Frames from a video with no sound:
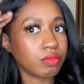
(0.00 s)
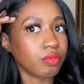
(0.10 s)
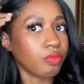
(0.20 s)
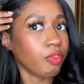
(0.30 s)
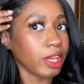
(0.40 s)

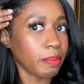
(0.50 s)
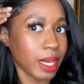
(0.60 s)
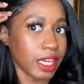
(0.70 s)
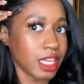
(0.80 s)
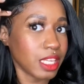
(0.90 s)
right
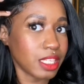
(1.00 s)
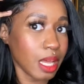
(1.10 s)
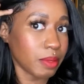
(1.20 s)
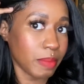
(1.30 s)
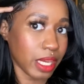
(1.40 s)
back, it stops
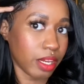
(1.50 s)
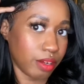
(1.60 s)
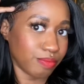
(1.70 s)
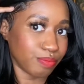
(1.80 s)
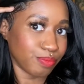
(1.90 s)
back here.
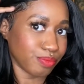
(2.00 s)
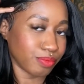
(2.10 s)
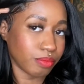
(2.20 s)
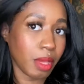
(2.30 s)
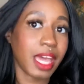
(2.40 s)

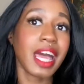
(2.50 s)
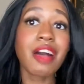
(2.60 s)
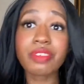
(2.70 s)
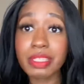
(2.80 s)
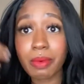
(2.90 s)
And I have a
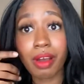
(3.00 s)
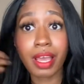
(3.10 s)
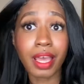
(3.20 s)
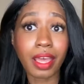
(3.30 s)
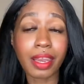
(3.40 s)
small
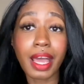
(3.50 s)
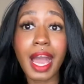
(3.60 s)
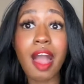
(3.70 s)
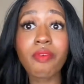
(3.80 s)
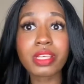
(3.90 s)
head. I
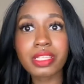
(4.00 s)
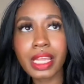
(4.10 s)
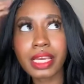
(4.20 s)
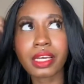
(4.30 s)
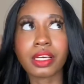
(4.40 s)
have a,
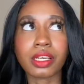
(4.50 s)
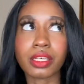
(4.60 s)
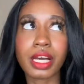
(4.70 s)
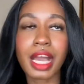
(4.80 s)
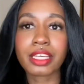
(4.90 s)
like a,
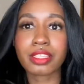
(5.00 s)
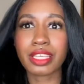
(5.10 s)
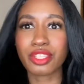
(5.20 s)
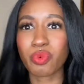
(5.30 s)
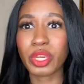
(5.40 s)
like a
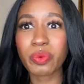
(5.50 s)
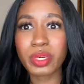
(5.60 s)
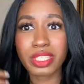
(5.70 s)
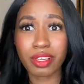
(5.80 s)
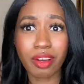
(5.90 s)
21
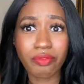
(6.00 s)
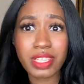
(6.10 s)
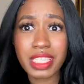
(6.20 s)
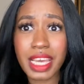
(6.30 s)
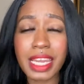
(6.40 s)
circumference
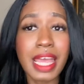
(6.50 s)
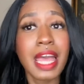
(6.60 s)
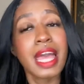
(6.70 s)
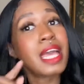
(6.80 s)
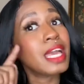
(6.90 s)
head
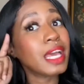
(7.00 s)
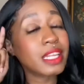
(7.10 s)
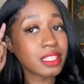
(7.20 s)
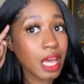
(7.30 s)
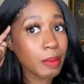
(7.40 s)
and it
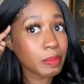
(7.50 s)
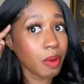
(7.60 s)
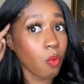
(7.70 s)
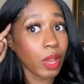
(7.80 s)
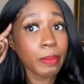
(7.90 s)
stops about
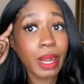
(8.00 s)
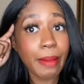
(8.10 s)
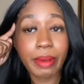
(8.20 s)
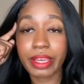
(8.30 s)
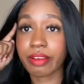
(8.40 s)
way behind
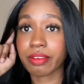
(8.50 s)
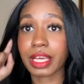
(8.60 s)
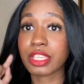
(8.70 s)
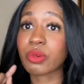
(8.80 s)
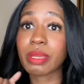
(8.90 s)
my hairline.
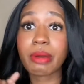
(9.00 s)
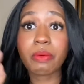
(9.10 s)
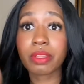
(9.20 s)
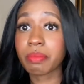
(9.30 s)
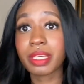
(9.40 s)
So anybody with
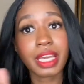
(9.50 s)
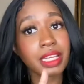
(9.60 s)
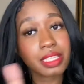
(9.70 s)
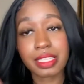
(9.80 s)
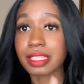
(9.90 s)
a big head, this
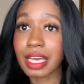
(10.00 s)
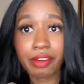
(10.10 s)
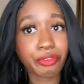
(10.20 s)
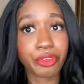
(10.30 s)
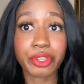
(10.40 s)
is not
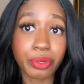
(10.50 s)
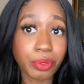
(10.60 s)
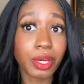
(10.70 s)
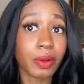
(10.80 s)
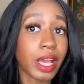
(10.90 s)
for you,
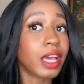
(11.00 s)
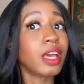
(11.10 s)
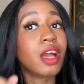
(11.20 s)
okay?